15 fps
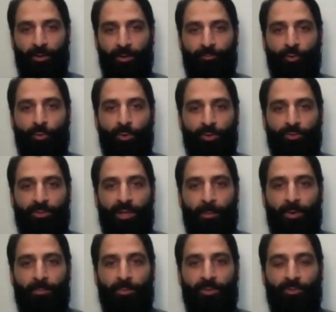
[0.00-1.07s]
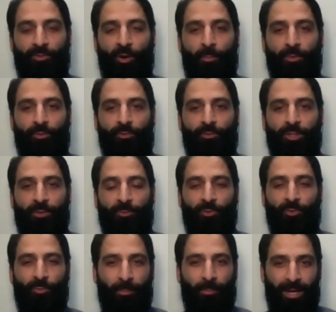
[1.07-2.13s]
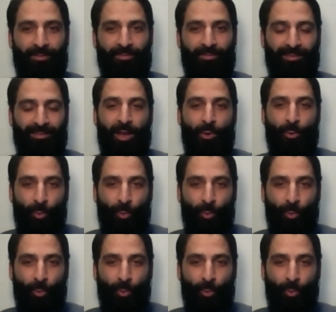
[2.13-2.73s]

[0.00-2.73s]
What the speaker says: forward to WMD disarmament region. Because we believe that